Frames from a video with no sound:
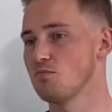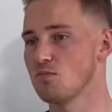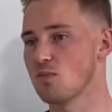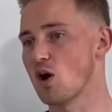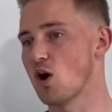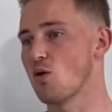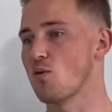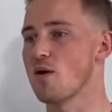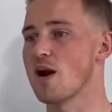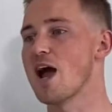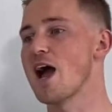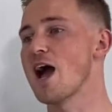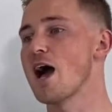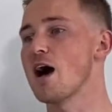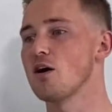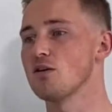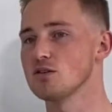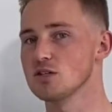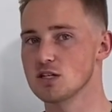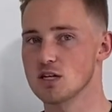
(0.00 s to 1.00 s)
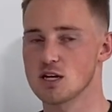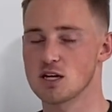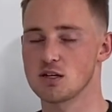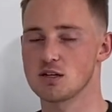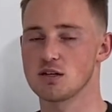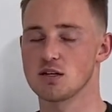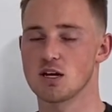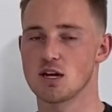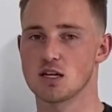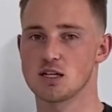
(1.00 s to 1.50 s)
around,
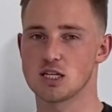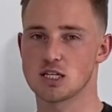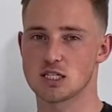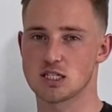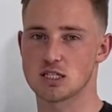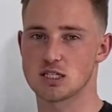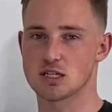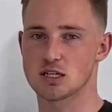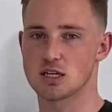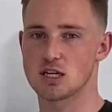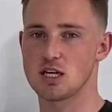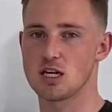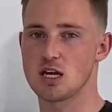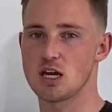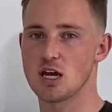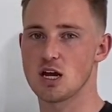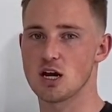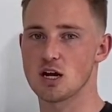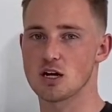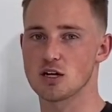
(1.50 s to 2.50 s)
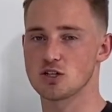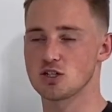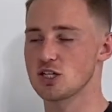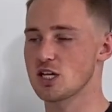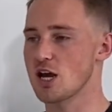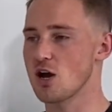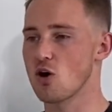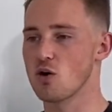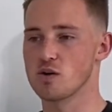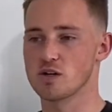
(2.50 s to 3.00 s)
and this is a key here,
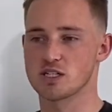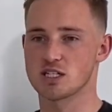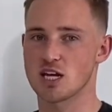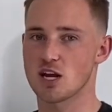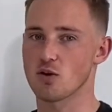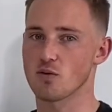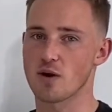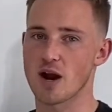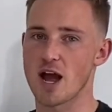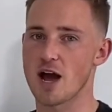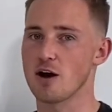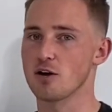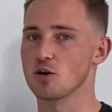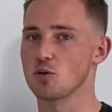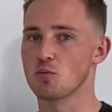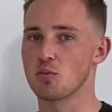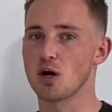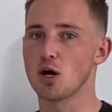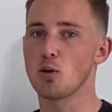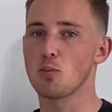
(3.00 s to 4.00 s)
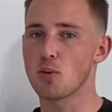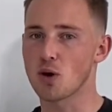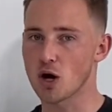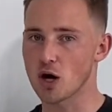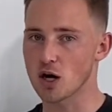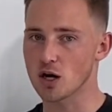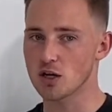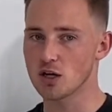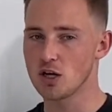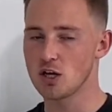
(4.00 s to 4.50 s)
always say around or
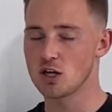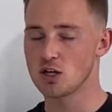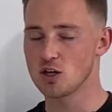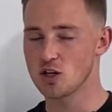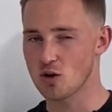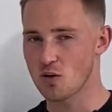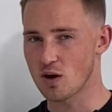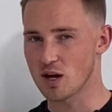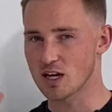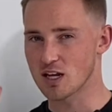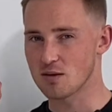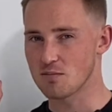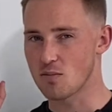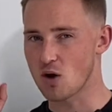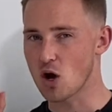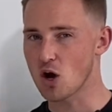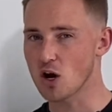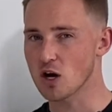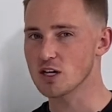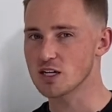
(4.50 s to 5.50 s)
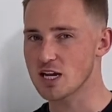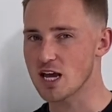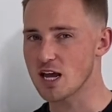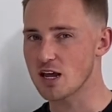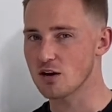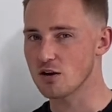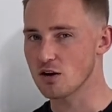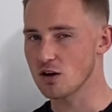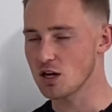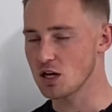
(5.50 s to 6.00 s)
ballpark. You don't want to give them hard
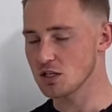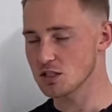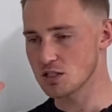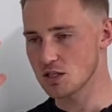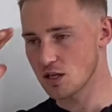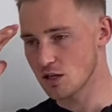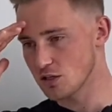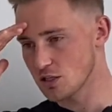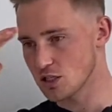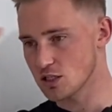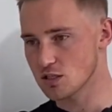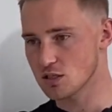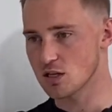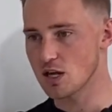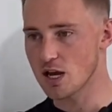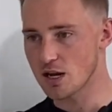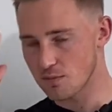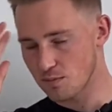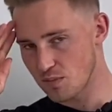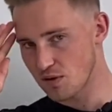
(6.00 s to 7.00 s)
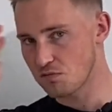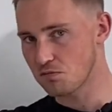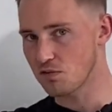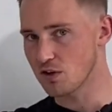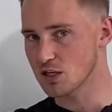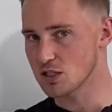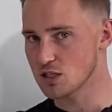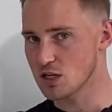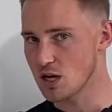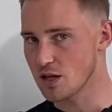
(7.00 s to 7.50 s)
data or else they'll just like be
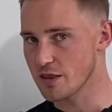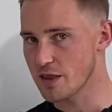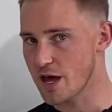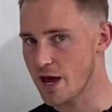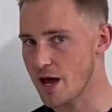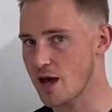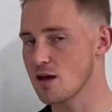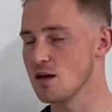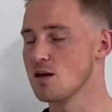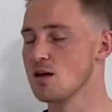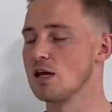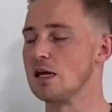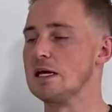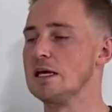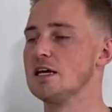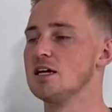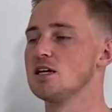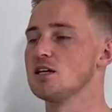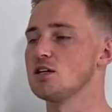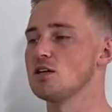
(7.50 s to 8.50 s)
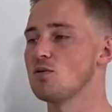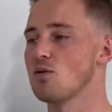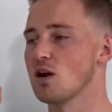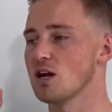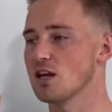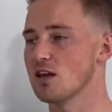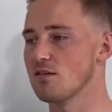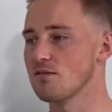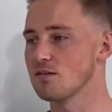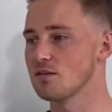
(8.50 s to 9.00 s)
fixed on that. You want
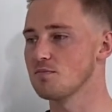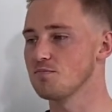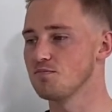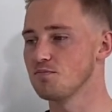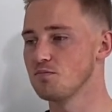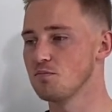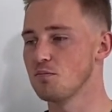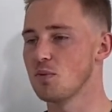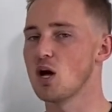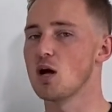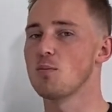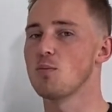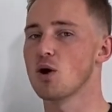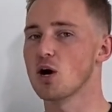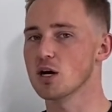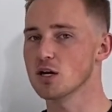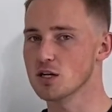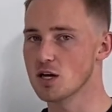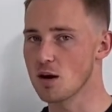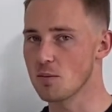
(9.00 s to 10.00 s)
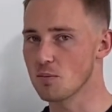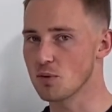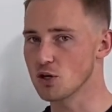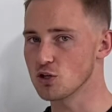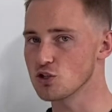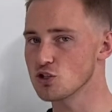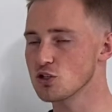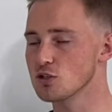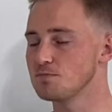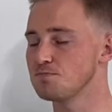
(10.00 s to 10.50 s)
to give them ballpark
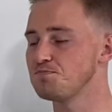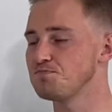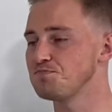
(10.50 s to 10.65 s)
numbers.